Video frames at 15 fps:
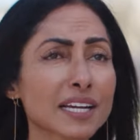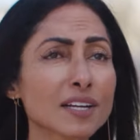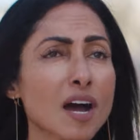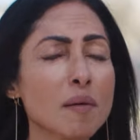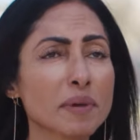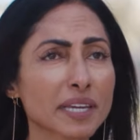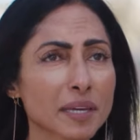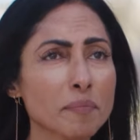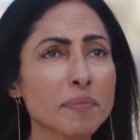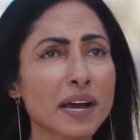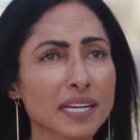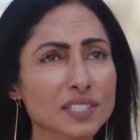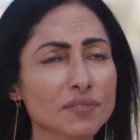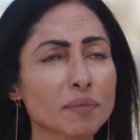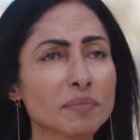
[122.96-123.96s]
economic
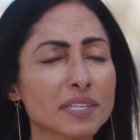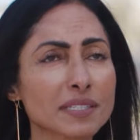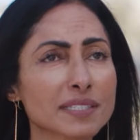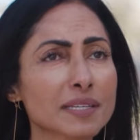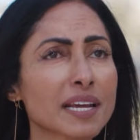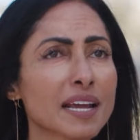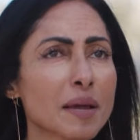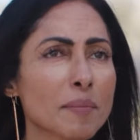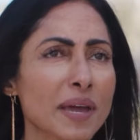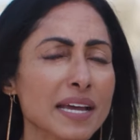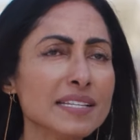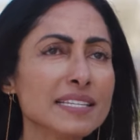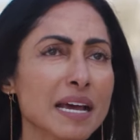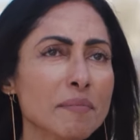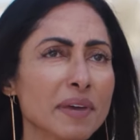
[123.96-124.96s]
impacts from this
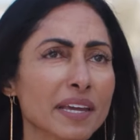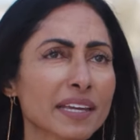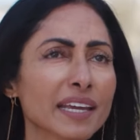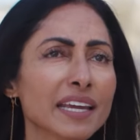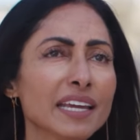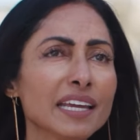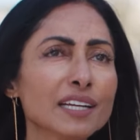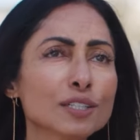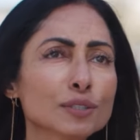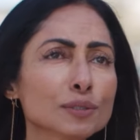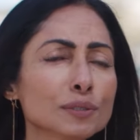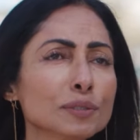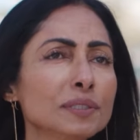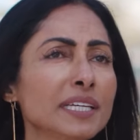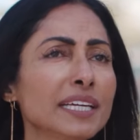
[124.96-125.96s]
pandemic
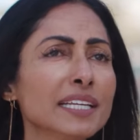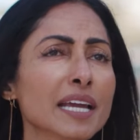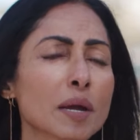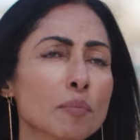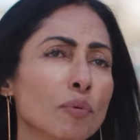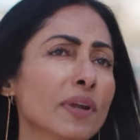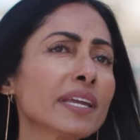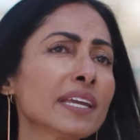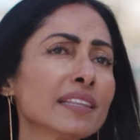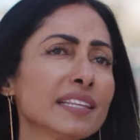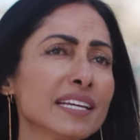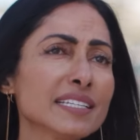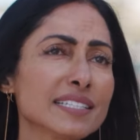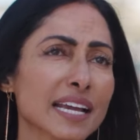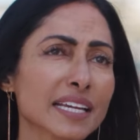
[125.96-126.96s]
included bringing
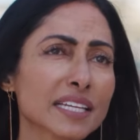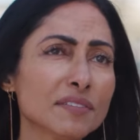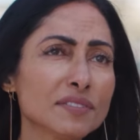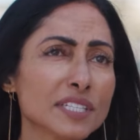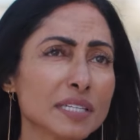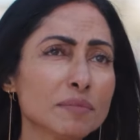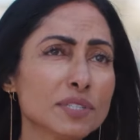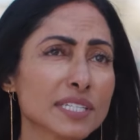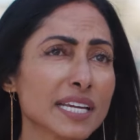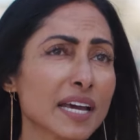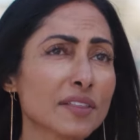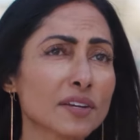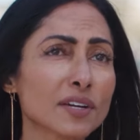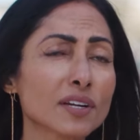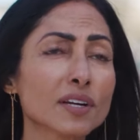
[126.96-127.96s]
the executive team
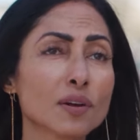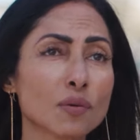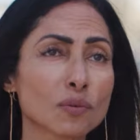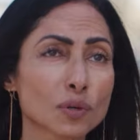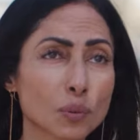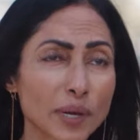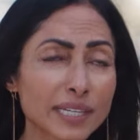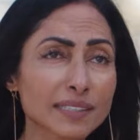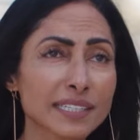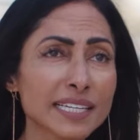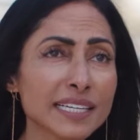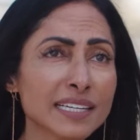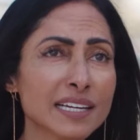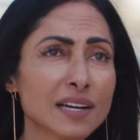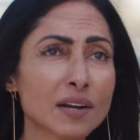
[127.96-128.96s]
together
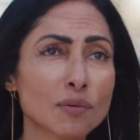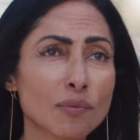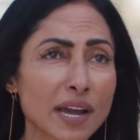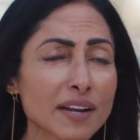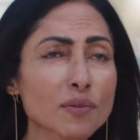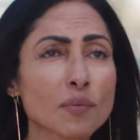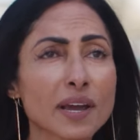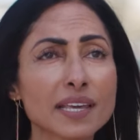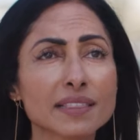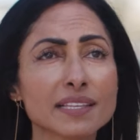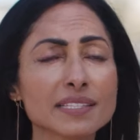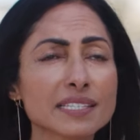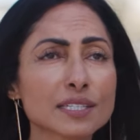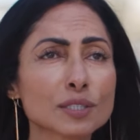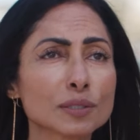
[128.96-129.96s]
quickly, right away.
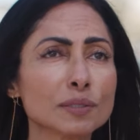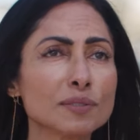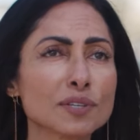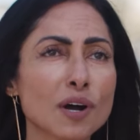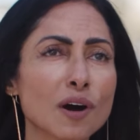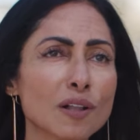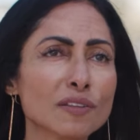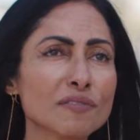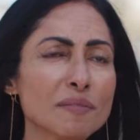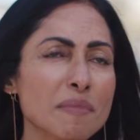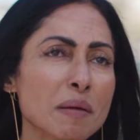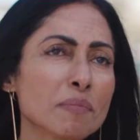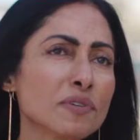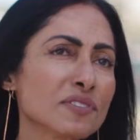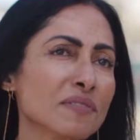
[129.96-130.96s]
This includes all of the
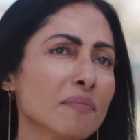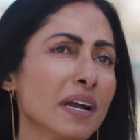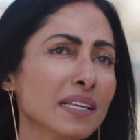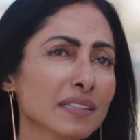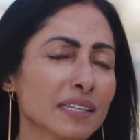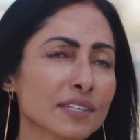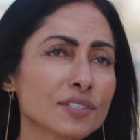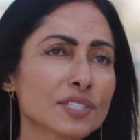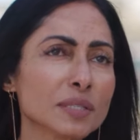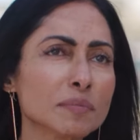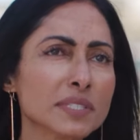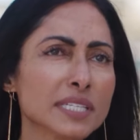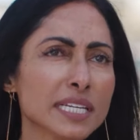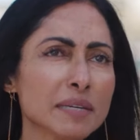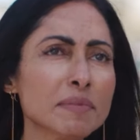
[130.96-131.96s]
members of my
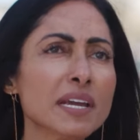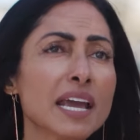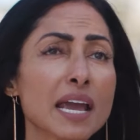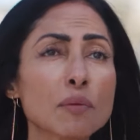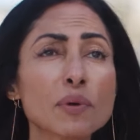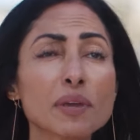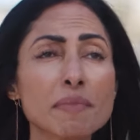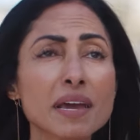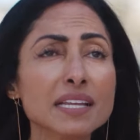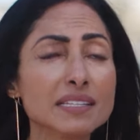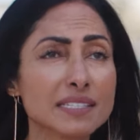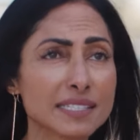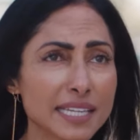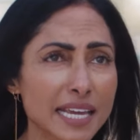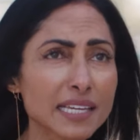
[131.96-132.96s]
leadership team, and we
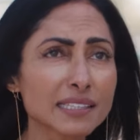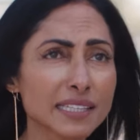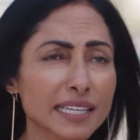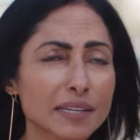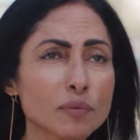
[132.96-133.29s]
met daily.